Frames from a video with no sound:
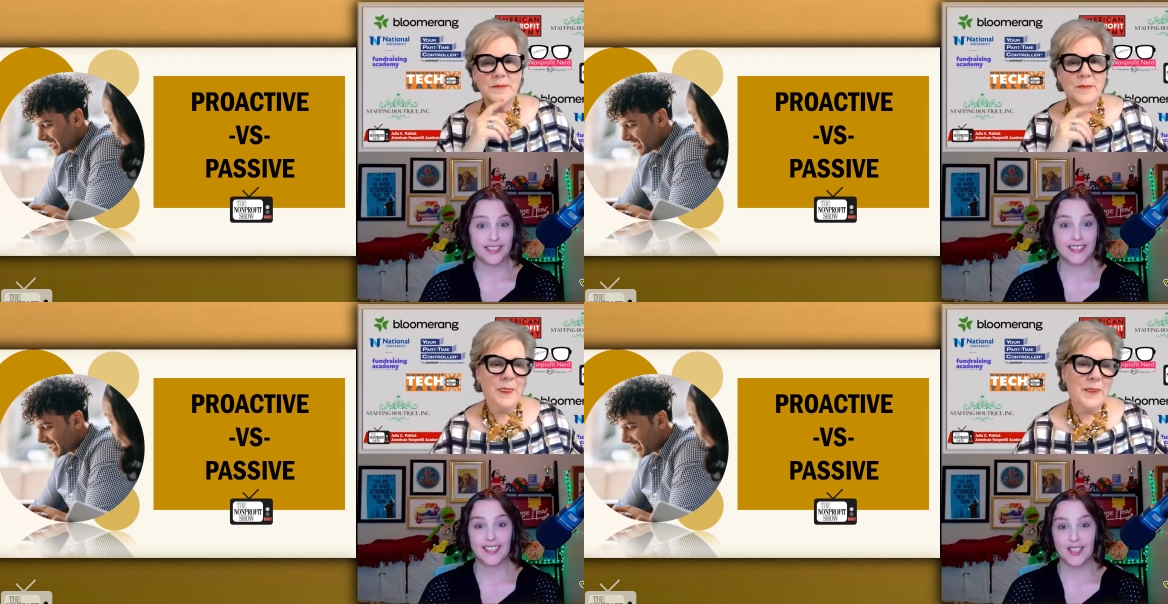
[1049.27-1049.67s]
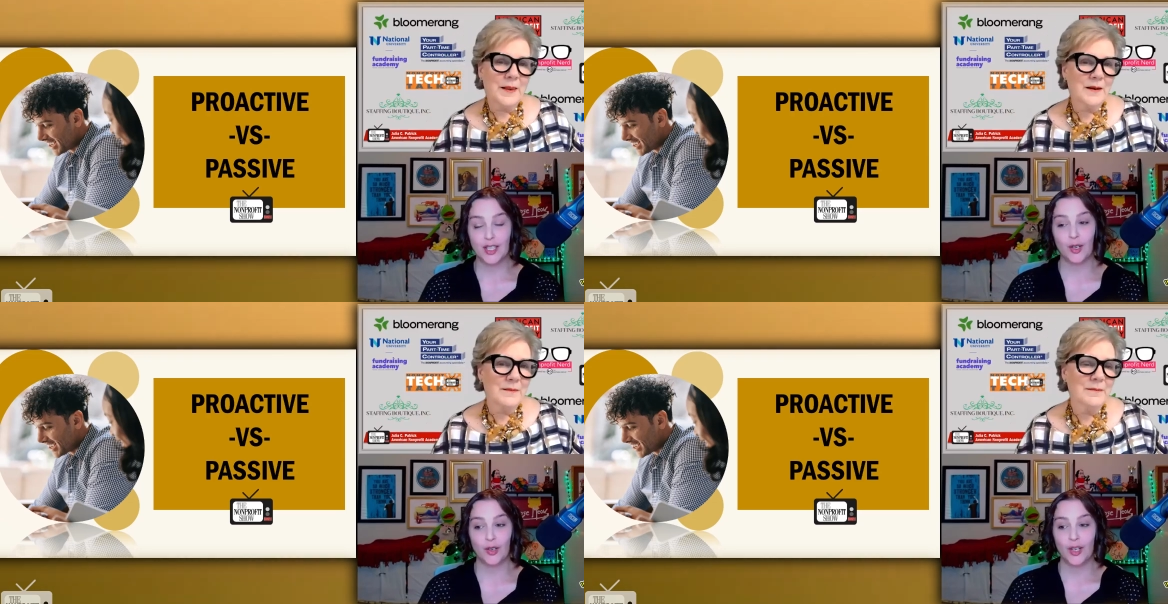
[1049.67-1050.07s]

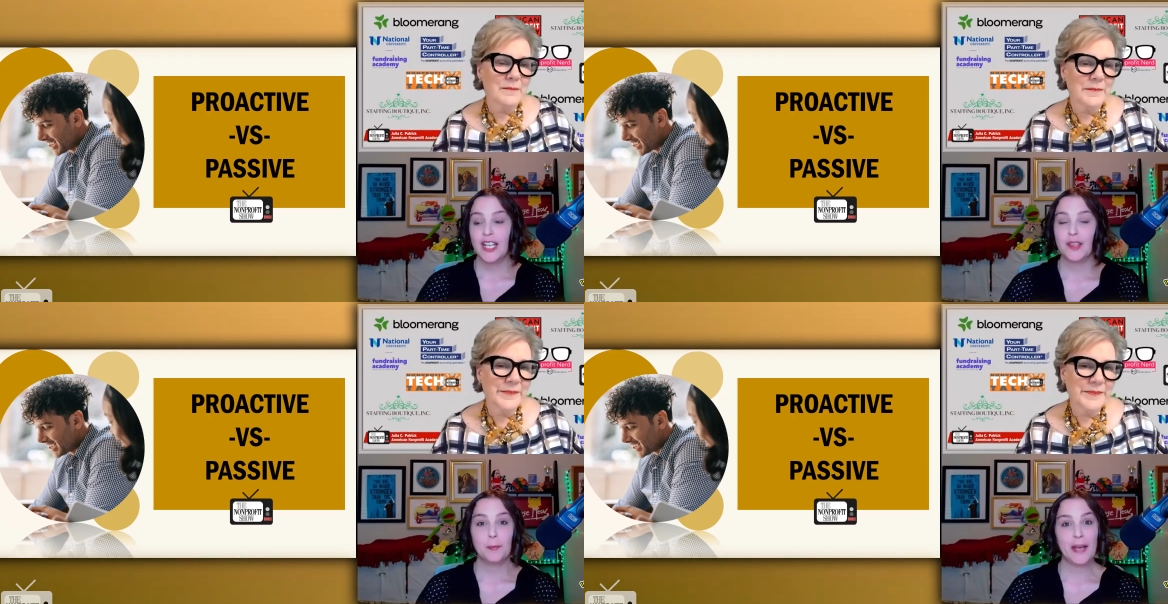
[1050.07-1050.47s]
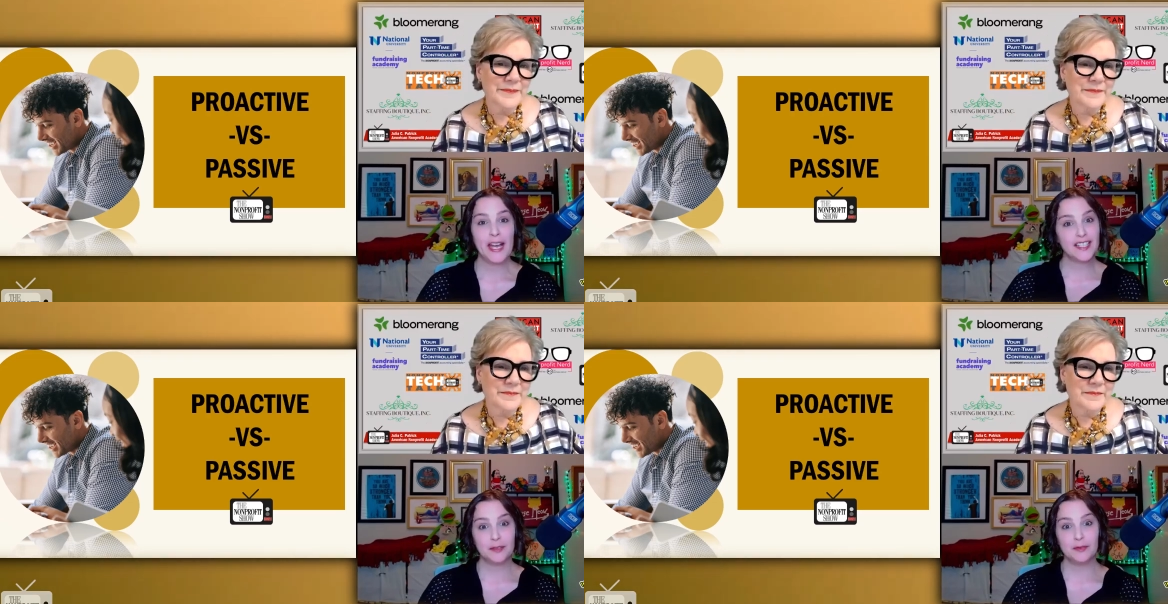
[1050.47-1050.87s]
Speaker 1: So the
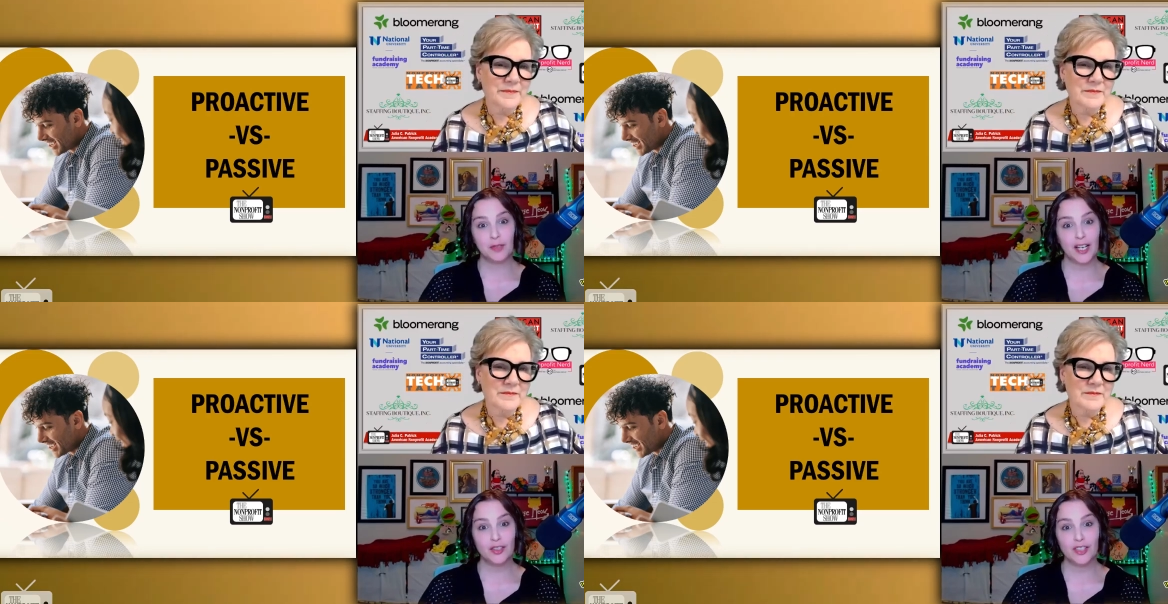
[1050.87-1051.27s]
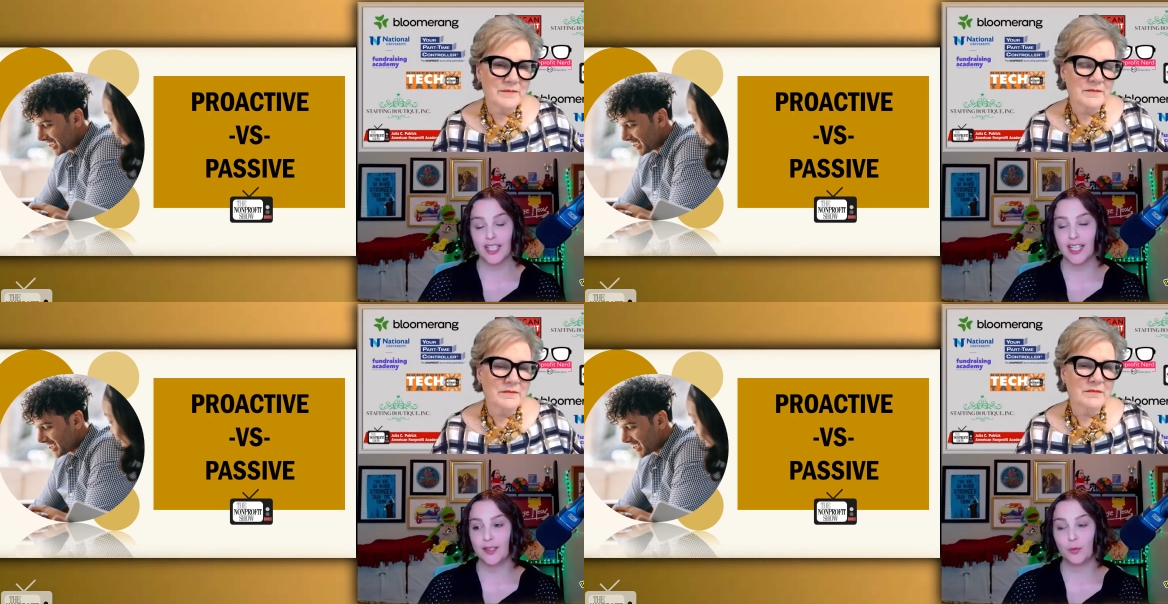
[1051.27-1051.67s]
passive route
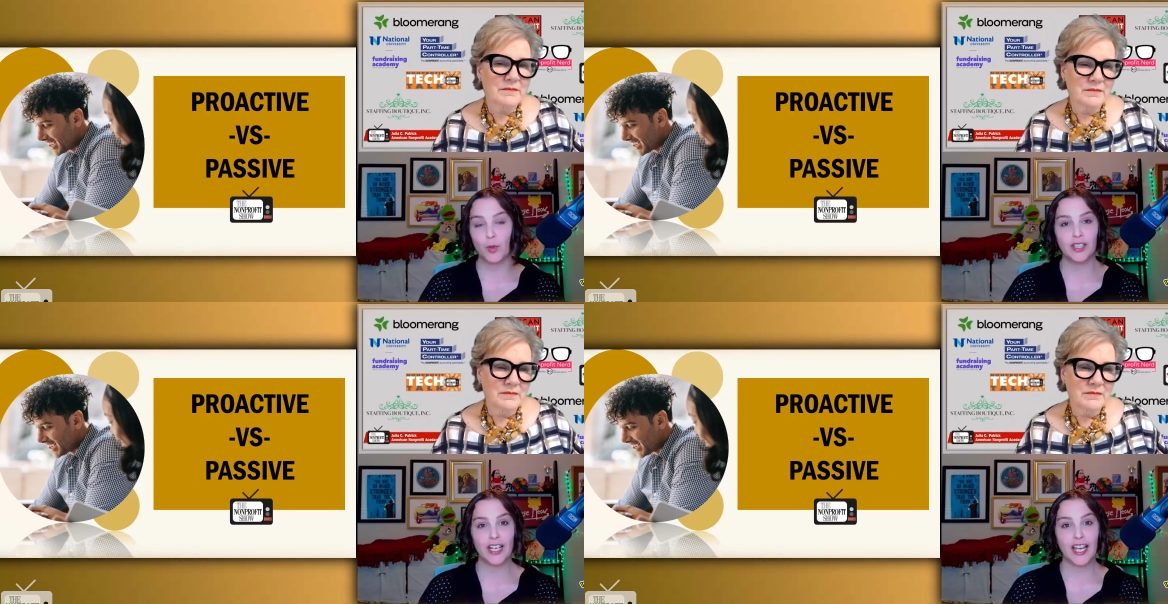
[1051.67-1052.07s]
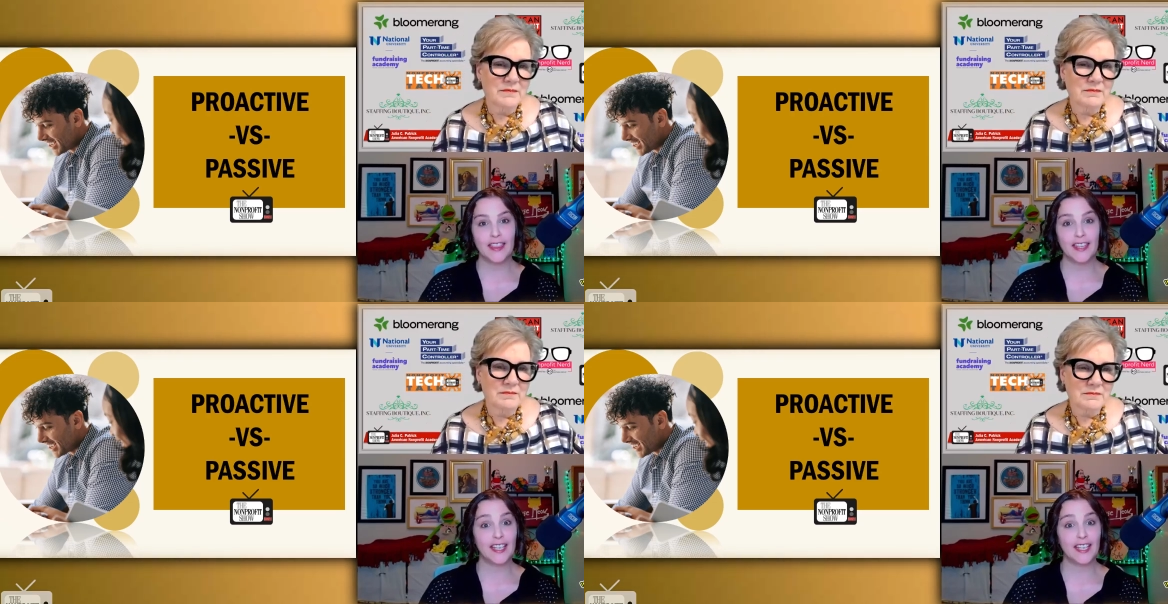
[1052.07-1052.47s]
is one that I
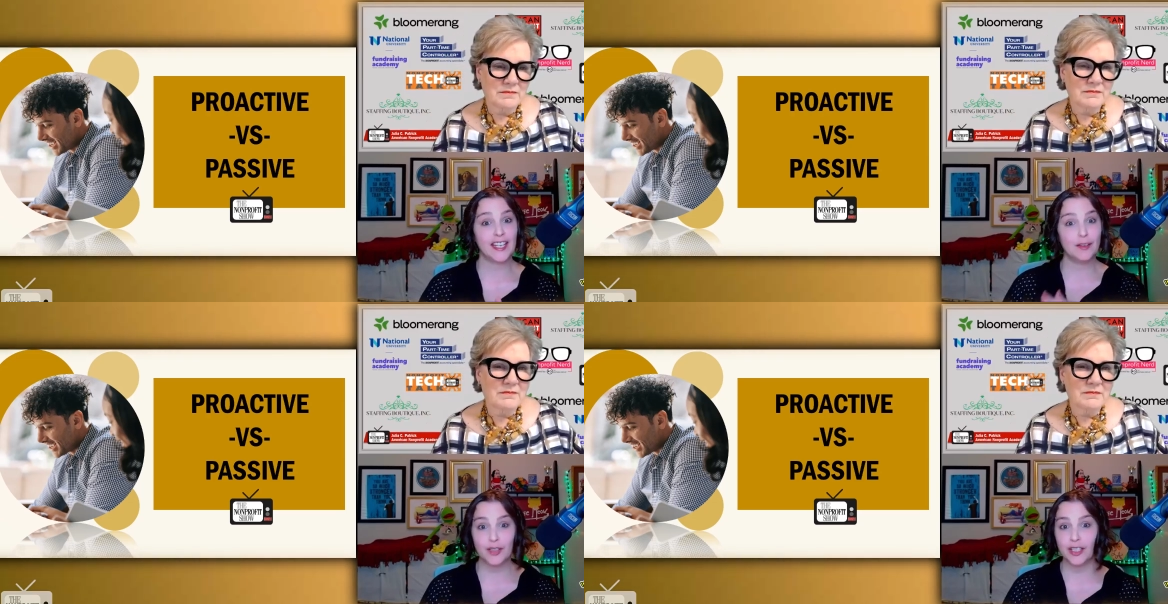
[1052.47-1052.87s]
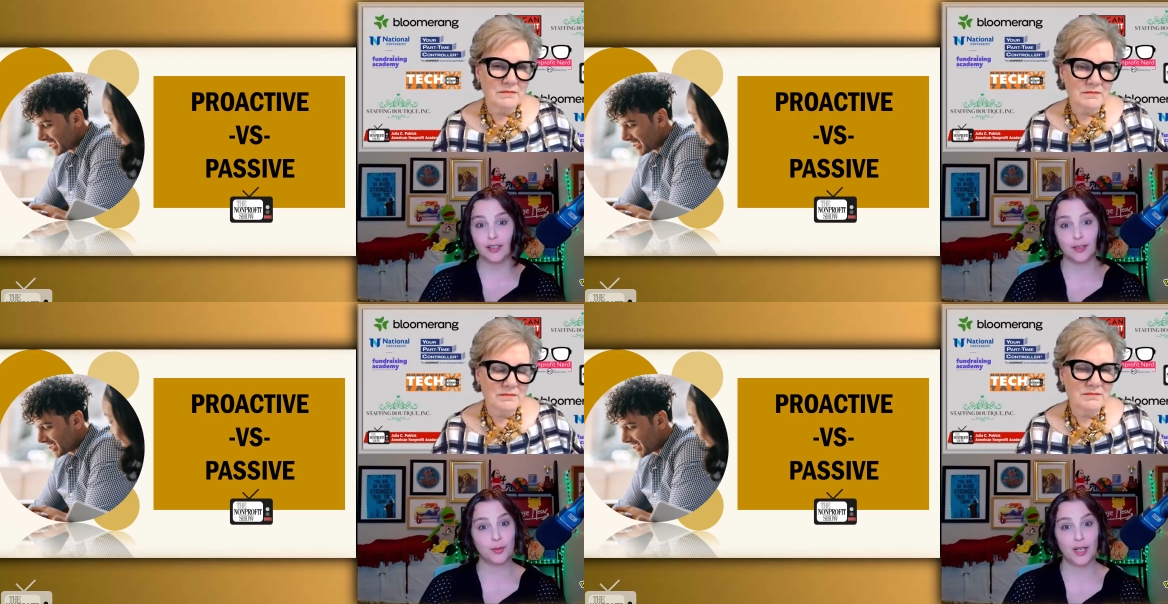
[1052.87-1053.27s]
think every
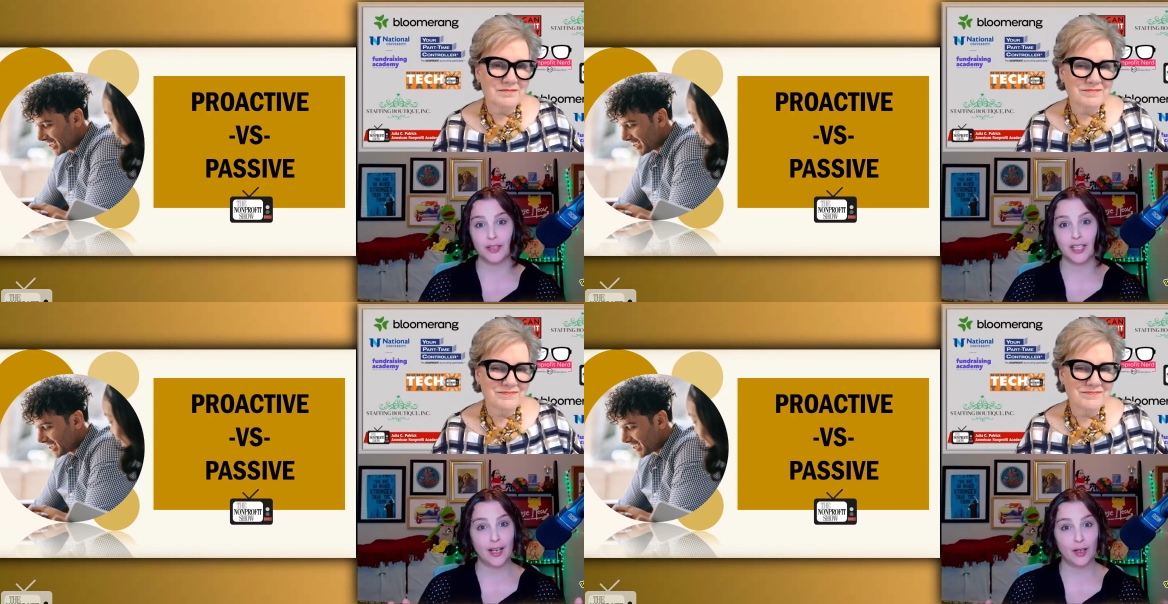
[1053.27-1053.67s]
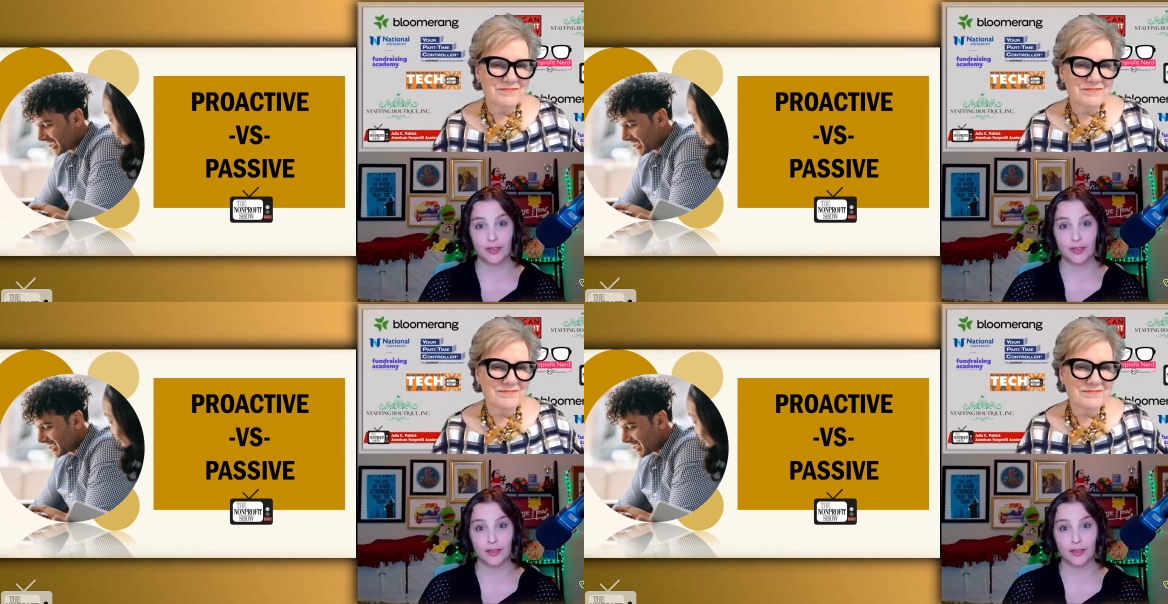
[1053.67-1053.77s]
nonprofit out